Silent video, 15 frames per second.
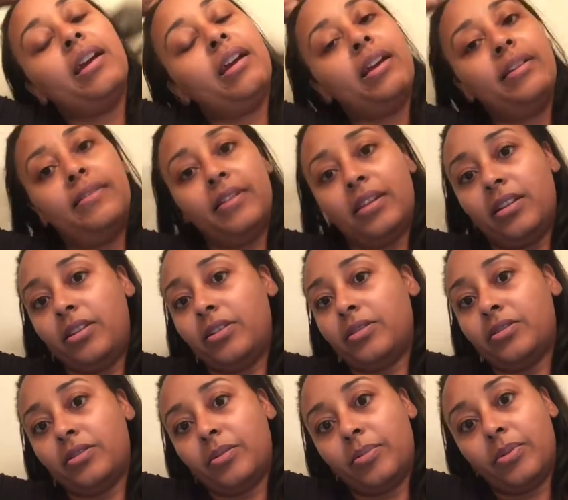and then you're
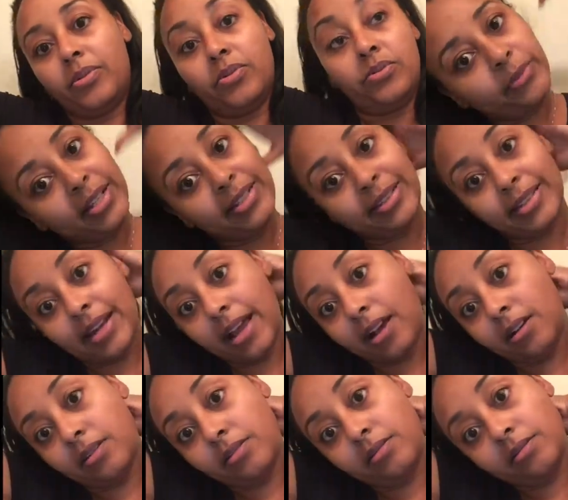supposed to rinse it
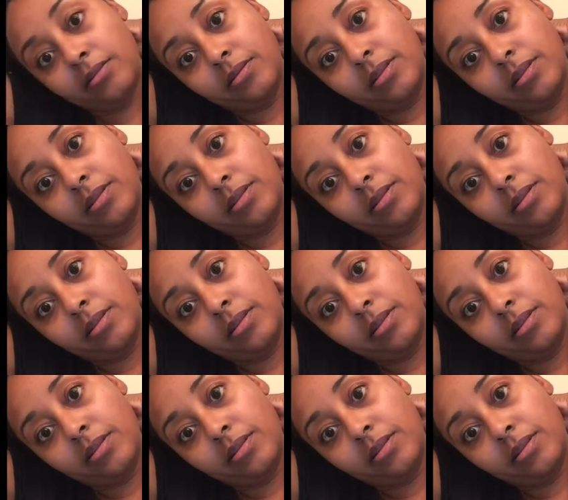out